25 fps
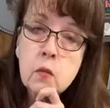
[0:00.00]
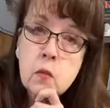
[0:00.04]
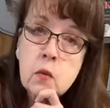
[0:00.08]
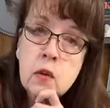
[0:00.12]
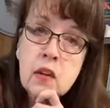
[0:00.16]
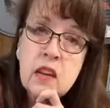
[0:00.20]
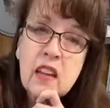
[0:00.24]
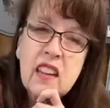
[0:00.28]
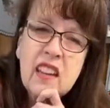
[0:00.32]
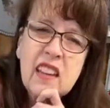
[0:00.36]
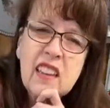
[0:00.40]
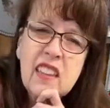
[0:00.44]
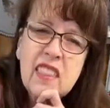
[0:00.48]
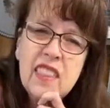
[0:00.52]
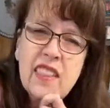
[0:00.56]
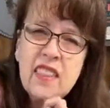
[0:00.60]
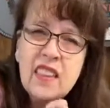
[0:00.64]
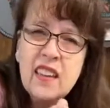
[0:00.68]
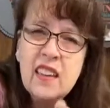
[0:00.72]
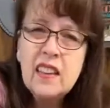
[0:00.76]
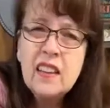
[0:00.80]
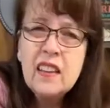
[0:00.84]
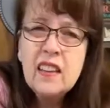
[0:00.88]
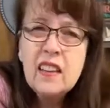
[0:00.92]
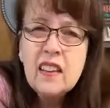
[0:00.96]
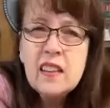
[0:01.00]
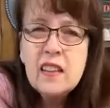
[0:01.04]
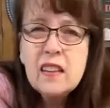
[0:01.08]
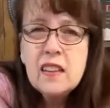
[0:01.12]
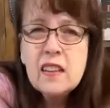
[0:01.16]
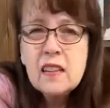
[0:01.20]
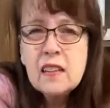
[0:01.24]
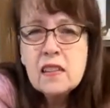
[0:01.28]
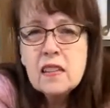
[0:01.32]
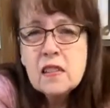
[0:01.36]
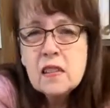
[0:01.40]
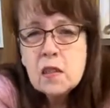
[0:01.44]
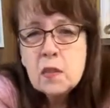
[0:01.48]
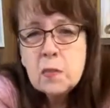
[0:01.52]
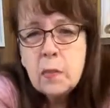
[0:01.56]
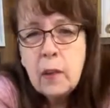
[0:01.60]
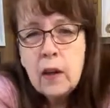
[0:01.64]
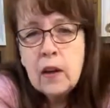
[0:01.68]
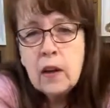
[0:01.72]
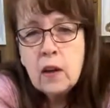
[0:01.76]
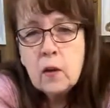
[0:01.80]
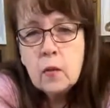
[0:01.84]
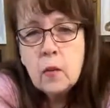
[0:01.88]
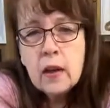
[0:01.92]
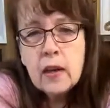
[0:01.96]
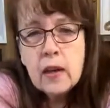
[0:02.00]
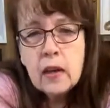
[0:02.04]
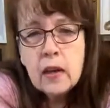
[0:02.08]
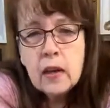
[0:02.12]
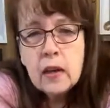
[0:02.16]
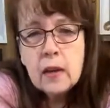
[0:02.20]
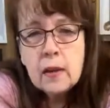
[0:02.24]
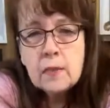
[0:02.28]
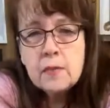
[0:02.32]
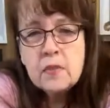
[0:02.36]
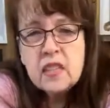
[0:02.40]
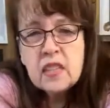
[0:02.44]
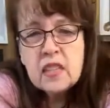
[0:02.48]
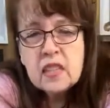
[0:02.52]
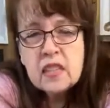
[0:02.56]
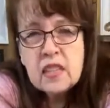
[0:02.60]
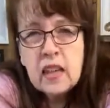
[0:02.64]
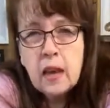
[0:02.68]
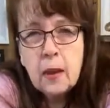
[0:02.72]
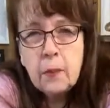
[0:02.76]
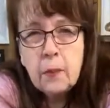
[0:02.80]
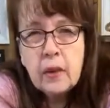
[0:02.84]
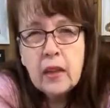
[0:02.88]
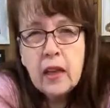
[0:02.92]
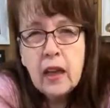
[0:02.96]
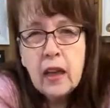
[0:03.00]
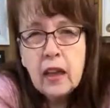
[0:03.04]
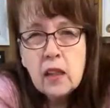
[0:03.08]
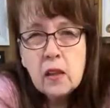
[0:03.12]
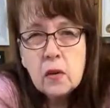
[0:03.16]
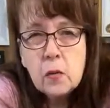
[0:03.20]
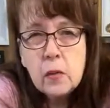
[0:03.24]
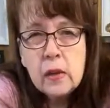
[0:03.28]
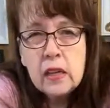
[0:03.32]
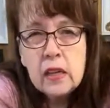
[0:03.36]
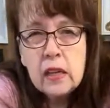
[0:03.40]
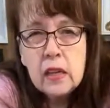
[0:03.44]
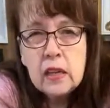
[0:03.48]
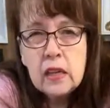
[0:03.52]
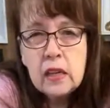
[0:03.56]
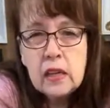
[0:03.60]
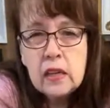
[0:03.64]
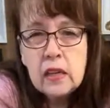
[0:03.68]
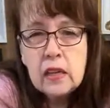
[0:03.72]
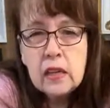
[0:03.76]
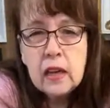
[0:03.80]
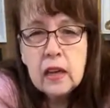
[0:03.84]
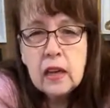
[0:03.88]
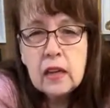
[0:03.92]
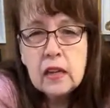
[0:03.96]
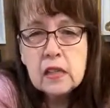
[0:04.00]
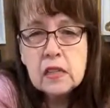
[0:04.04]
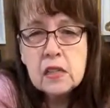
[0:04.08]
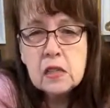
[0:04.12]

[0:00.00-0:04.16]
with spider web says Happy Halloween and a